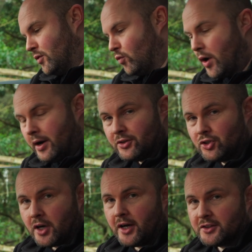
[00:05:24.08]
wireless
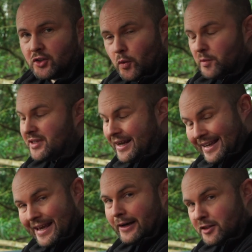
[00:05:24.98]
charging that comes
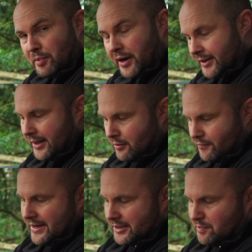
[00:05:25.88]
again as part of that
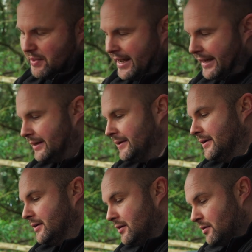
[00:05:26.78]
advanced pack.
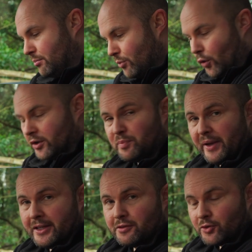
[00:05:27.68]
More
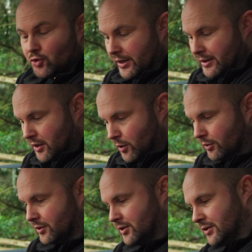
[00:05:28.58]
space for drinks
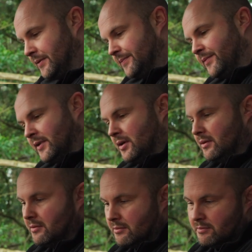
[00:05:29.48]
holders.
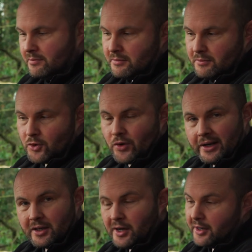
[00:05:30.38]

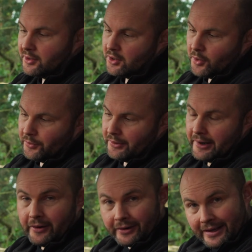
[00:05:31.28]
Credit card can go in
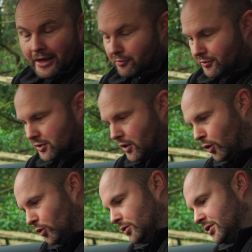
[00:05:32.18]
there again for
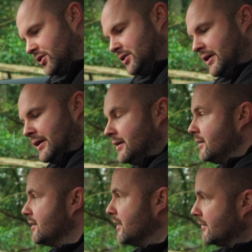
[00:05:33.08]
tolls.
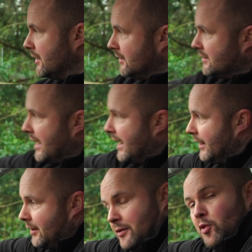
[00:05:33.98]
You still have the little
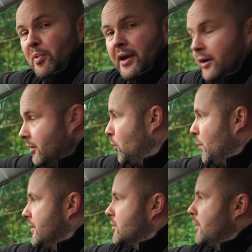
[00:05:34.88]
tag up here on your
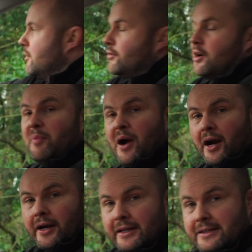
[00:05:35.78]
windscreen for your
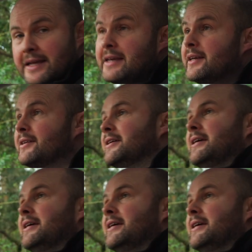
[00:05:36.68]
parking ticket.